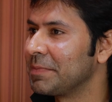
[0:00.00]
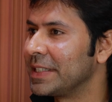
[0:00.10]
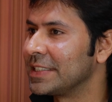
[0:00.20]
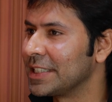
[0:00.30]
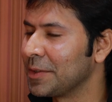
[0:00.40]
in a
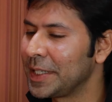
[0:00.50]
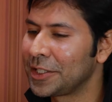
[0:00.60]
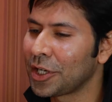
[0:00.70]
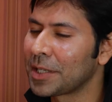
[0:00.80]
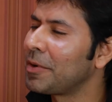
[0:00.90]
bit, sir. We
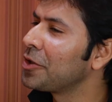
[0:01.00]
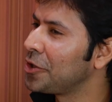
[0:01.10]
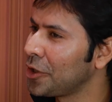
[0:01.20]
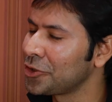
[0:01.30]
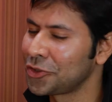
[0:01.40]
talk
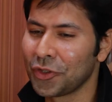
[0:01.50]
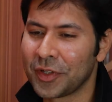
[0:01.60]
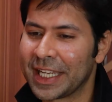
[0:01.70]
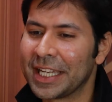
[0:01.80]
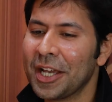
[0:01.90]
about your
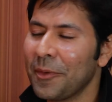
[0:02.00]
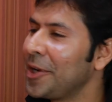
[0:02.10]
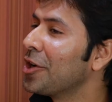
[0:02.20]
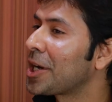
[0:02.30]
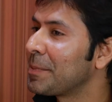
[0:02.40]
story.
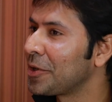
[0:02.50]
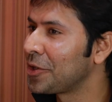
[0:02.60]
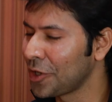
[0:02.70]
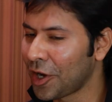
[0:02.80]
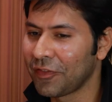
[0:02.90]
We talk
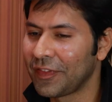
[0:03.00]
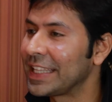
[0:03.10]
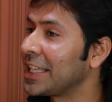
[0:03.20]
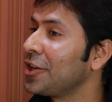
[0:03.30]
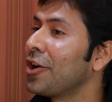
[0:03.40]
about your
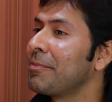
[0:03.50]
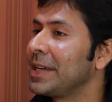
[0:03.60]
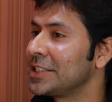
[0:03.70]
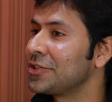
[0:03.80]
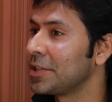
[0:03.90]
faith and your
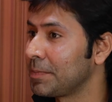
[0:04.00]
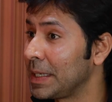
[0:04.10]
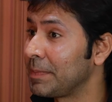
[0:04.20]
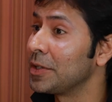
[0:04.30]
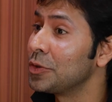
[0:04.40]
message to the
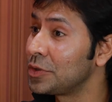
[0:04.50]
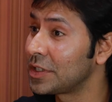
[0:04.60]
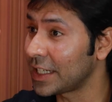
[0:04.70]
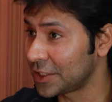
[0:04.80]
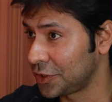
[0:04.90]
people who
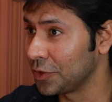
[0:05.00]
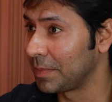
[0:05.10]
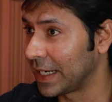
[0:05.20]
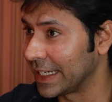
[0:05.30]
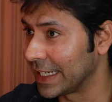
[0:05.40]
trust you
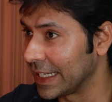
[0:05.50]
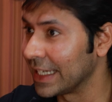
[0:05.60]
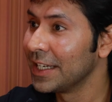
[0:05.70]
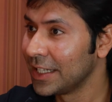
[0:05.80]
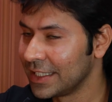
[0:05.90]

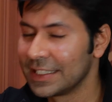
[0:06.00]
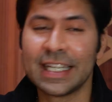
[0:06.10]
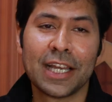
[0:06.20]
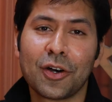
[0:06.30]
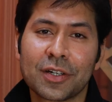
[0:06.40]
blindly.
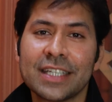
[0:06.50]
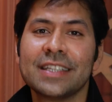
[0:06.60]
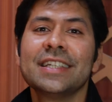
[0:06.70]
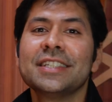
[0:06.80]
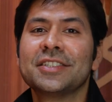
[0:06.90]
Stay locked
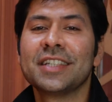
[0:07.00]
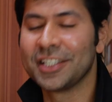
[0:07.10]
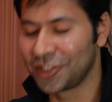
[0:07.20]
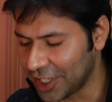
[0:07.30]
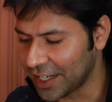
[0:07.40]
in. This
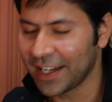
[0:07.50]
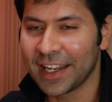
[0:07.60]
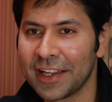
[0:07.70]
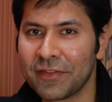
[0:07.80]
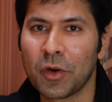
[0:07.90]
is
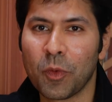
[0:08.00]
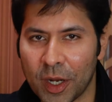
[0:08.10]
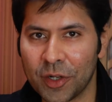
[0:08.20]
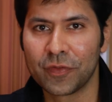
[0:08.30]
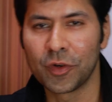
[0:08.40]
Chennai Live
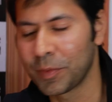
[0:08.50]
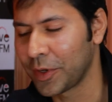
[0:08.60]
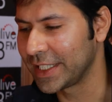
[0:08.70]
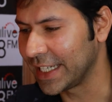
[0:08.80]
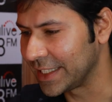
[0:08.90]

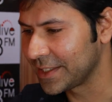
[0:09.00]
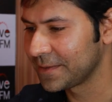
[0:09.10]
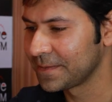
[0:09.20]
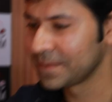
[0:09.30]
104.8.